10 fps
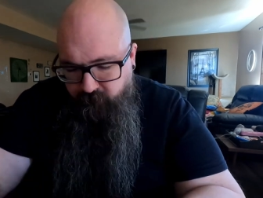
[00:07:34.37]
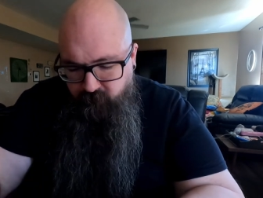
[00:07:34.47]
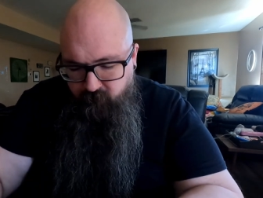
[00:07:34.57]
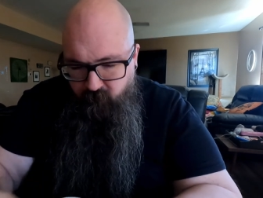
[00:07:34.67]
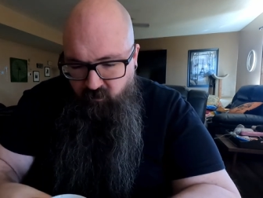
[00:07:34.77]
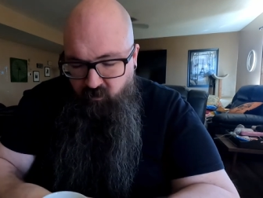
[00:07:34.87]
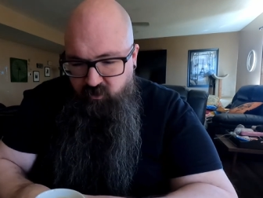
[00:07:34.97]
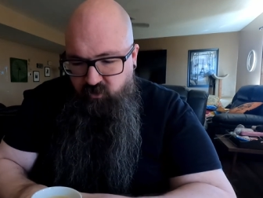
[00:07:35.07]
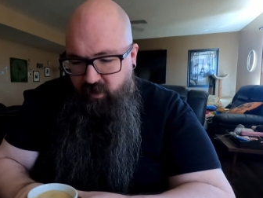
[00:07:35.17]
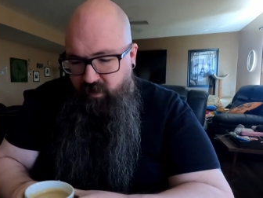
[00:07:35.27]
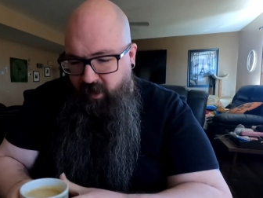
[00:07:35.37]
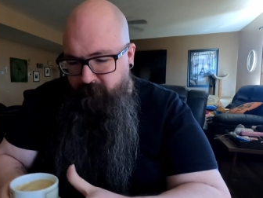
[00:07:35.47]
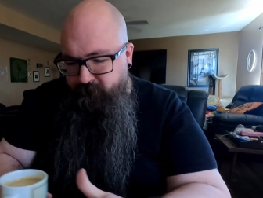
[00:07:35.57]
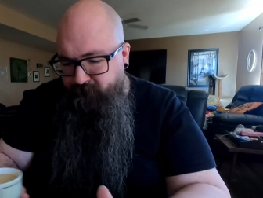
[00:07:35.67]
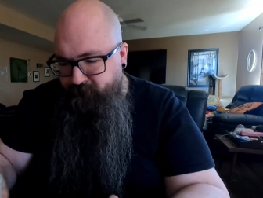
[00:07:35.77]
I'm gonna try that.
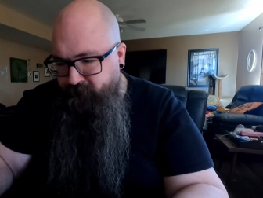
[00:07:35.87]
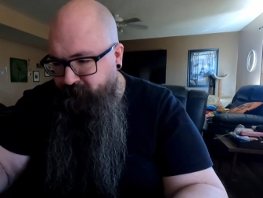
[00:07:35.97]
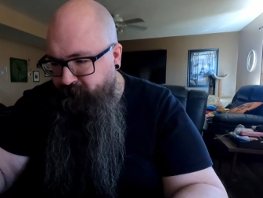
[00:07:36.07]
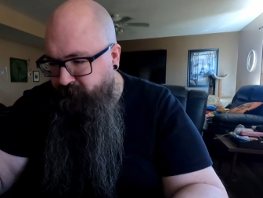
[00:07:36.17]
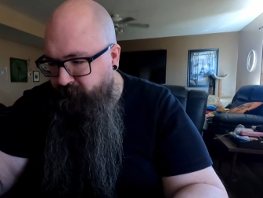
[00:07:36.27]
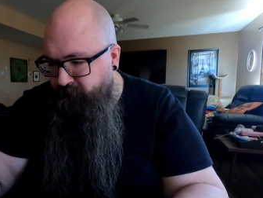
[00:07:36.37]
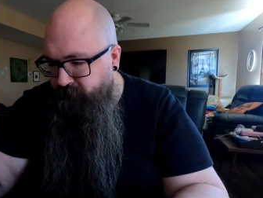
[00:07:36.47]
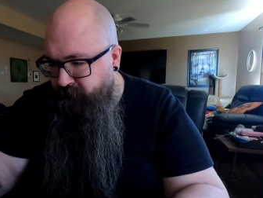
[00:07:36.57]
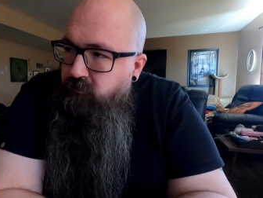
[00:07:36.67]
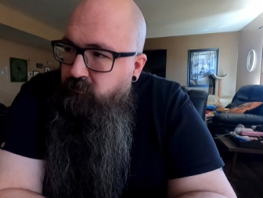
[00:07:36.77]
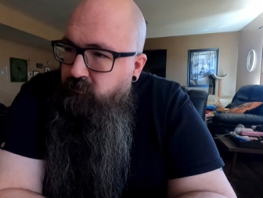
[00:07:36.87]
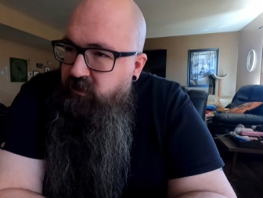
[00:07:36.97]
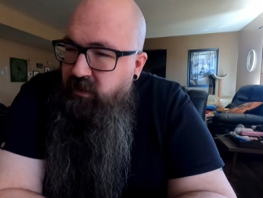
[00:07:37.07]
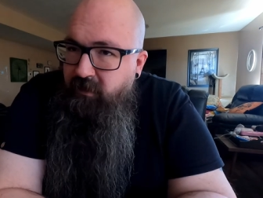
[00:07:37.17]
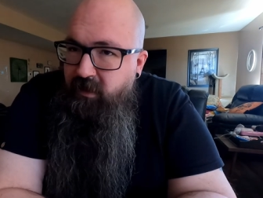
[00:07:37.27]

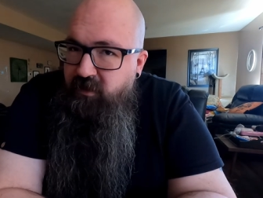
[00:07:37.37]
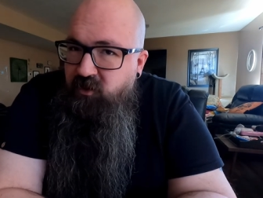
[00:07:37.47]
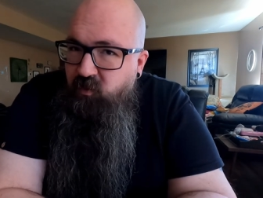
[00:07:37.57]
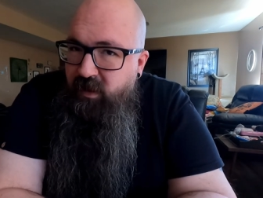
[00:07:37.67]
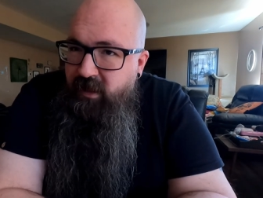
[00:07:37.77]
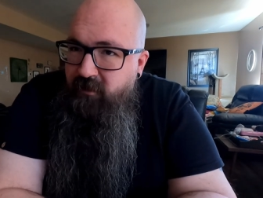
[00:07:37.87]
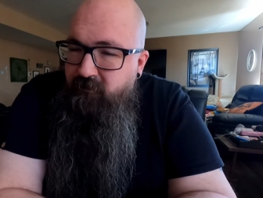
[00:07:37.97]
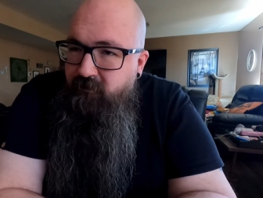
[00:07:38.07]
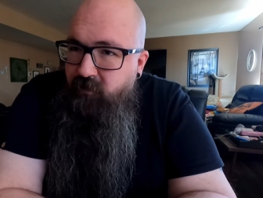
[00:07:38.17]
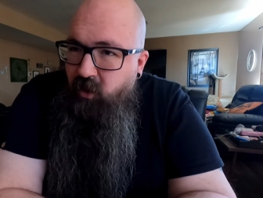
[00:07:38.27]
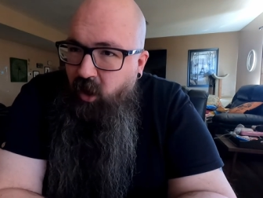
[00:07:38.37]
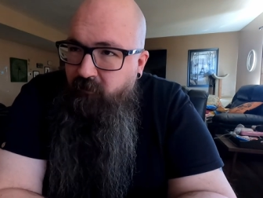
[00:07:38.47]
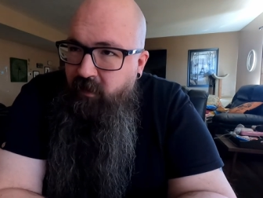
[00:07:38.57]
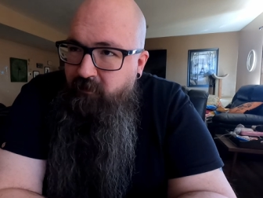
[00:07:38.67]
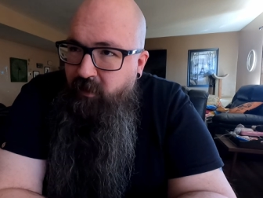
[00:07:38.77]
Because I'm not a sweet
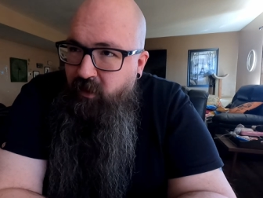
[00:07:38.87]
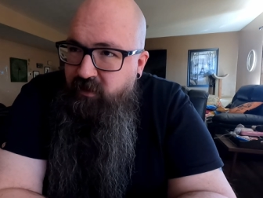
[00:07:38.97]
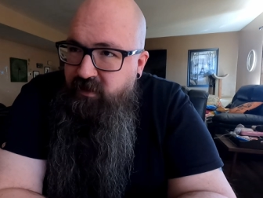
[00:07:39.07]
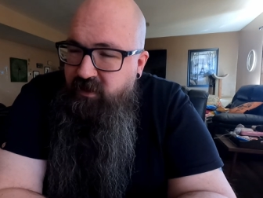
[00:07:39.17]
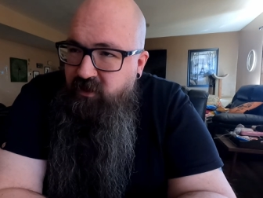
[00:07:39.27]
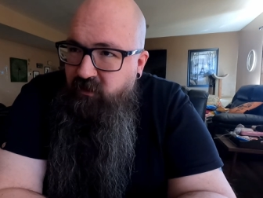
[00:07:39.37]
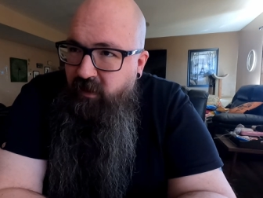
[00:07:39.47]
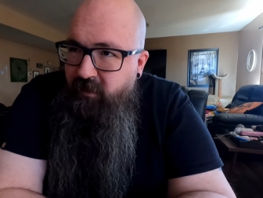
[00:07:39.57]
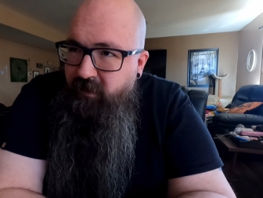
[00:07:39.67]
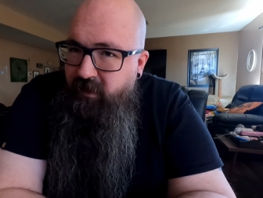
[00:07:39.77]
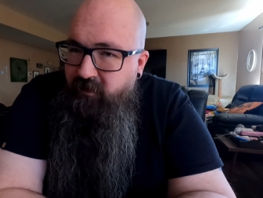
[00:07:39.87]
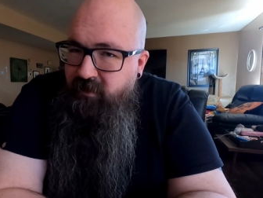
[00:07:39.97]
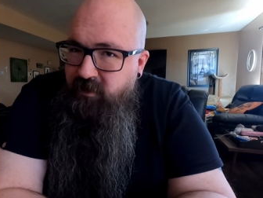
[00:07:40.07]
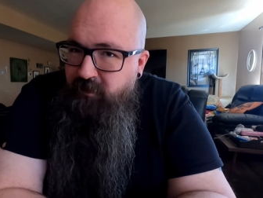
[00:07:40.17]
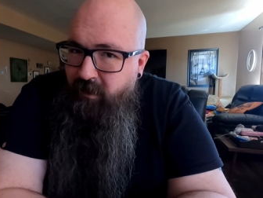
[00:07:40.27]
coffee person, so I mean,
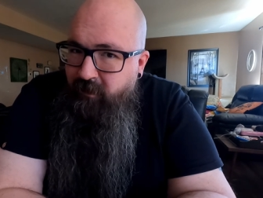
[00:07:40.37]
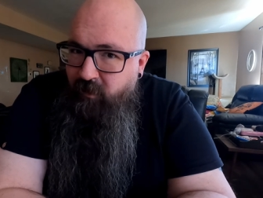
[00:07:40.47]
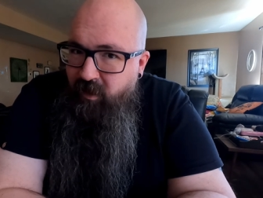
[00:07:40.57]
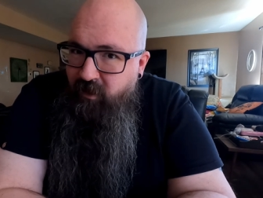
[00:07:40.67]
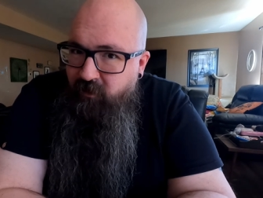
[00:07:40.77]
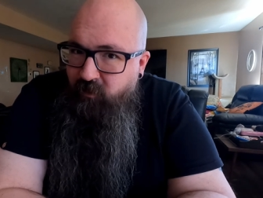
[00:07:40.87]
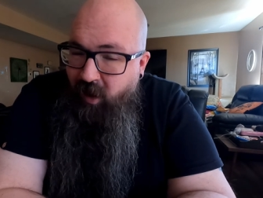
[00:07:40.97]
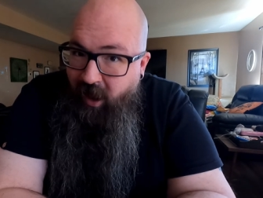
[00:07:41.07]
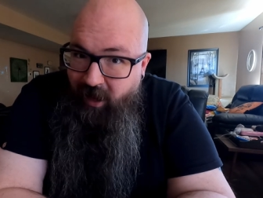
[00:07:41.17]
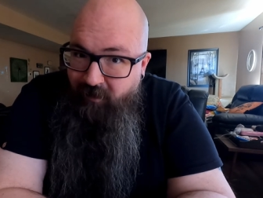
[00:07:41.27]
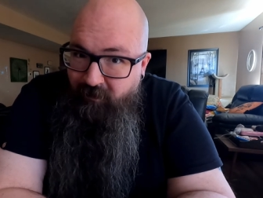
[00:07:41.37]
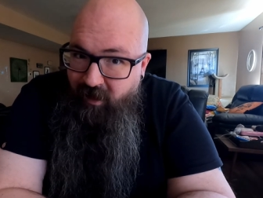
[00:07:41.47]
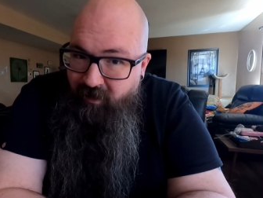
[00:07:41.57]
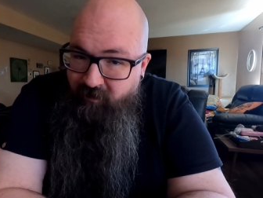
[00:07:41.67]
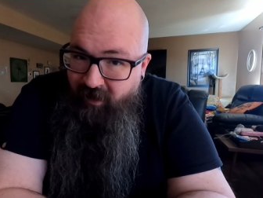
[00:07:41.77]
this is probably one of those where I'm
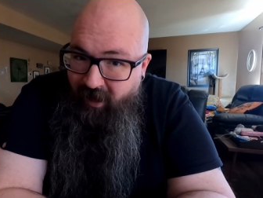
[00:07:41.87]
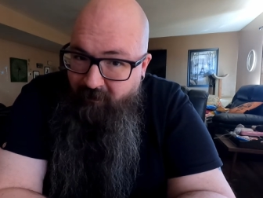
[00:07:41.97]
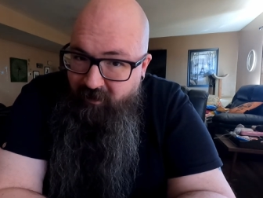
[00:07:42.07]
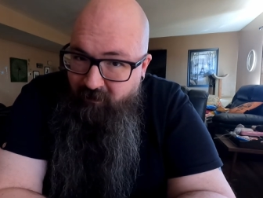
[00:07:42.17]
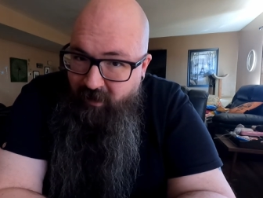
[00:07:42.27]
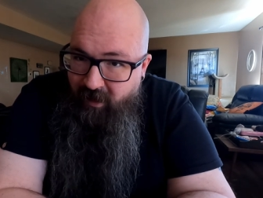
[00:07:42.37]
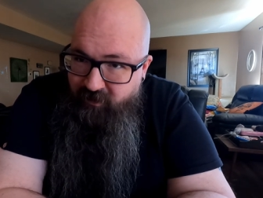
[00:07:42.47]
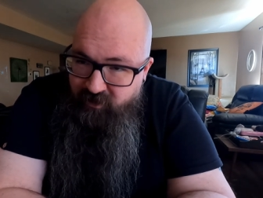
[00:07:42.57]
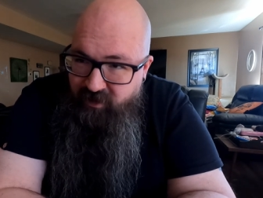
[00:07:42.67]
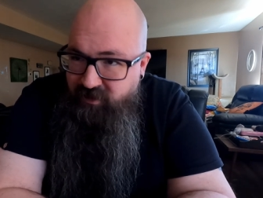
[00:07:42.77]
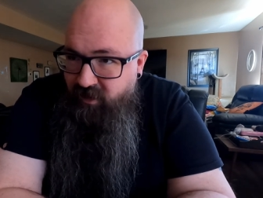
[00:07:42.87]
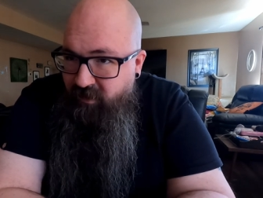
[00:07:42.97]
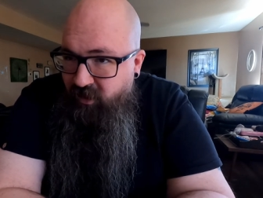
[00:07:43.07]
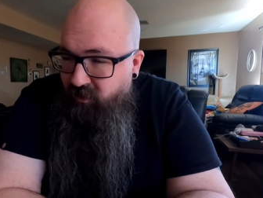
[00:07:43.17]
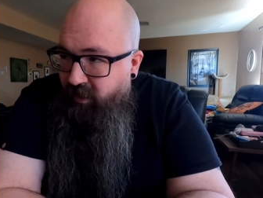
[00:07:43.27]
not gonna be happy about it, and she's gonna
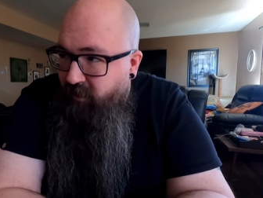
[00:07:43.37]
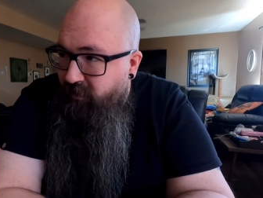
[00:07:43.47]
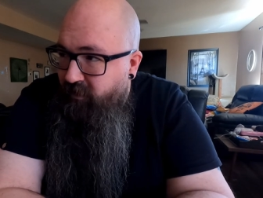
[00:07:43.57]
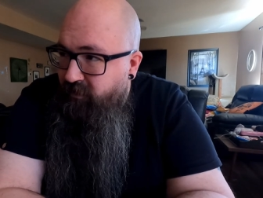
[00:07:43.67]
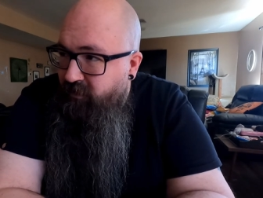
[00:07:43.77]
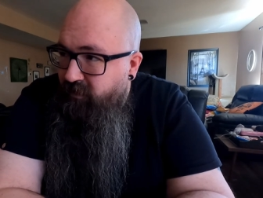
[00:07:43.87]
be okay with it.